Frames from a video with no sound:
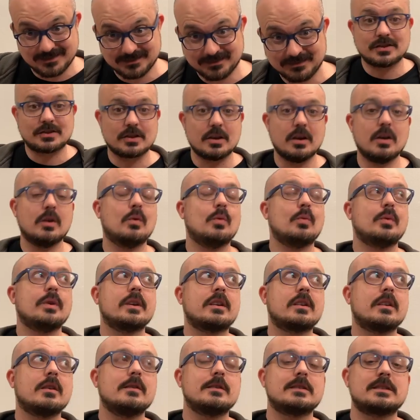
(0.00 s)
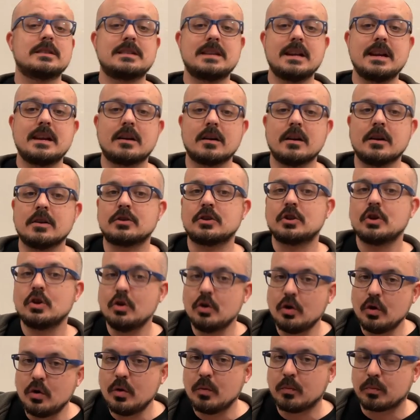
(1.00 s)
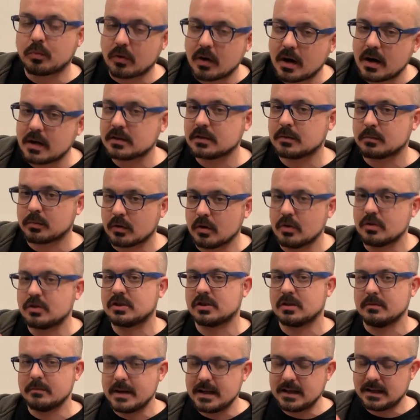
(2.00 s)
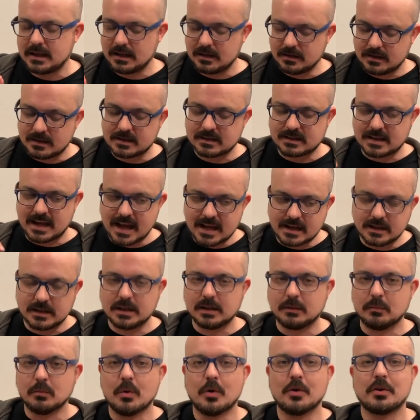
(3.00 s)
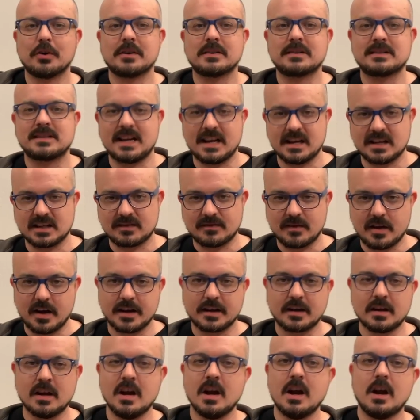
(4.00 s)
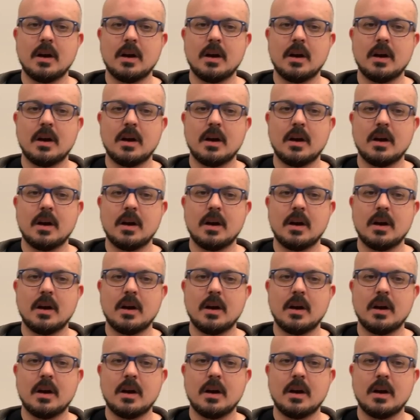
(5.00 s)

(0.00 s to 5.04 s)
So we're going to take a two-pronged approach to making this ending more satisfying.